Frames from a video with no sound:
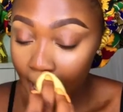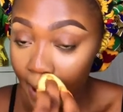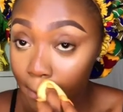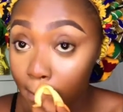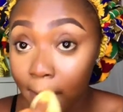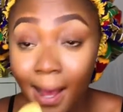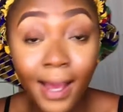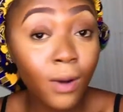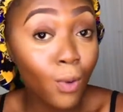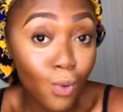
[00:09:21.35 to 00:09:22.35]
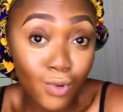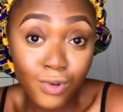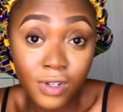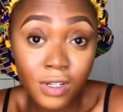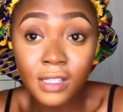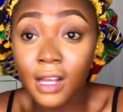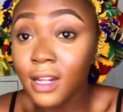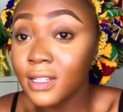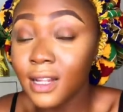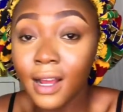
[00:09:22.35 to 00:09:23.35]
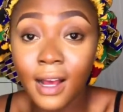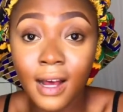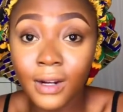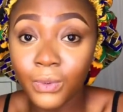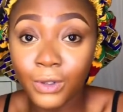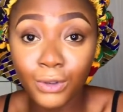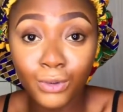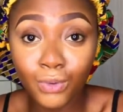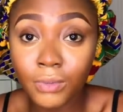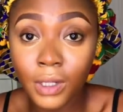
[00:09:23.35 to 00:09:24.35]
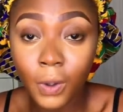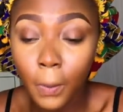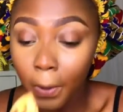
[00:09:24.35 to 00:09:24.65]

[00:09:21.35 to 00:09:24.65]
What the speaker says: and my own talent that I had was to do makeup.